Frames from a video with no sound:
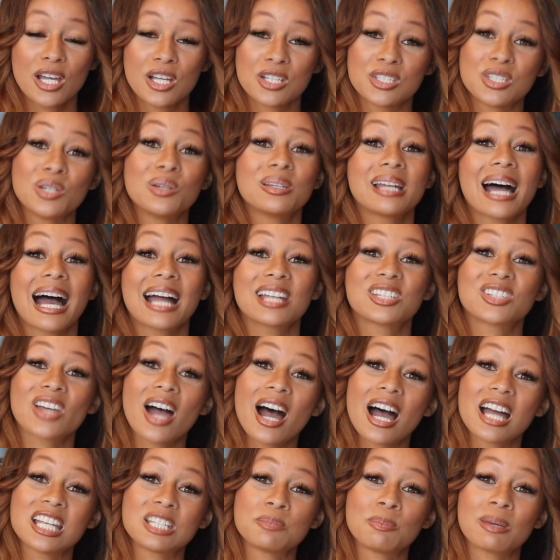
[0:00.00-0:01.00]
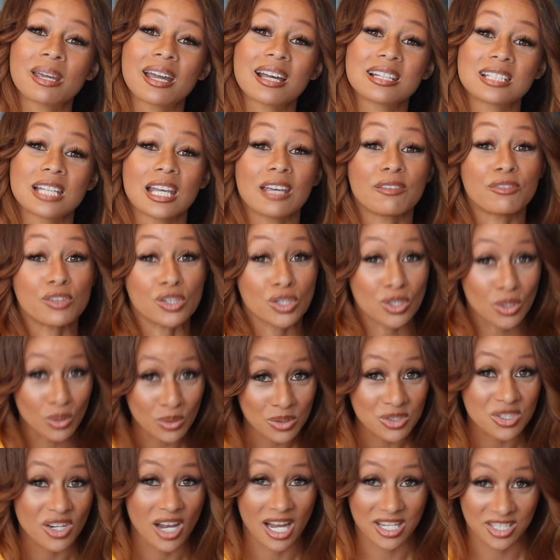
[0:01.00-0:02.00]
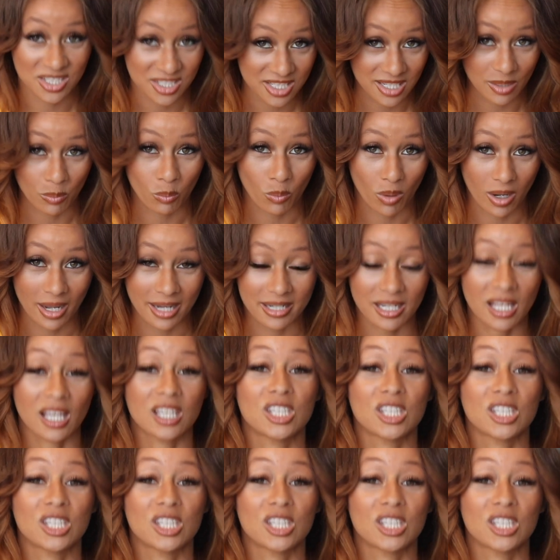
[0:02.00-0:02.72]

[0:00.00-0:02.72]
do not judge, because if you judge someone,